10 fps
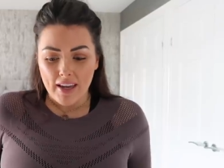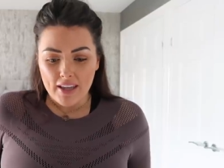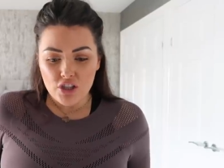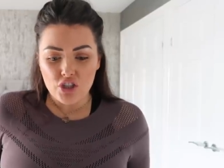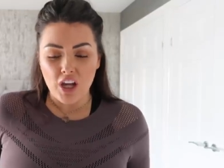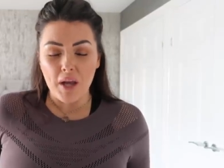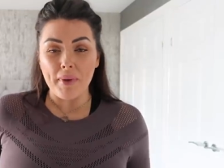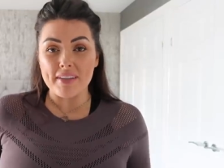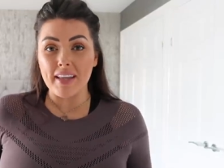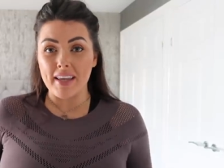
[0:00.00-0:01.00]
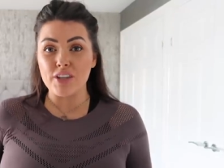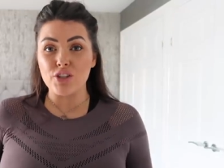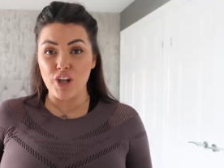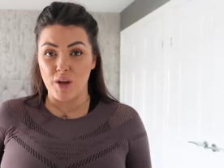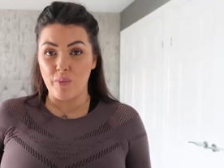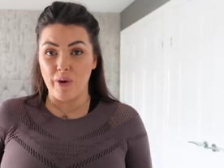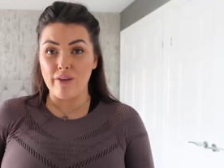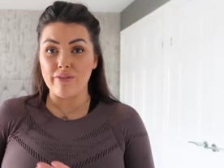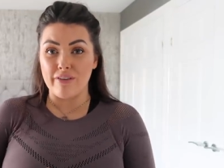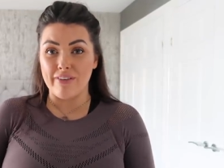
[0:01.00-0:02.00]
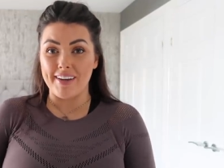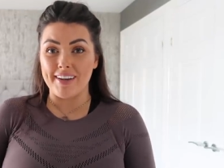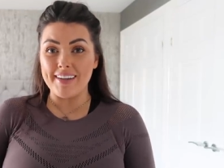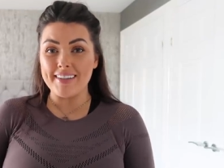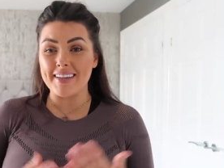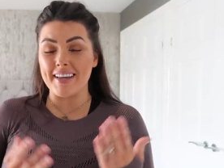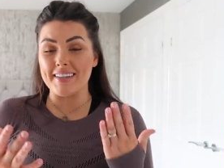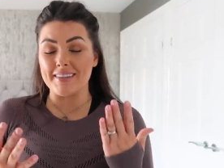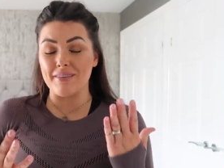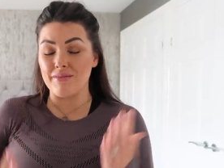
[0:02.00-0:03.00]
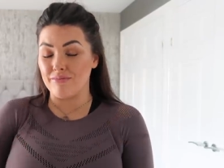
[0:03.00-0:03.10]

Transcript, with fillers: nice shape it's like shapewear for fitness it's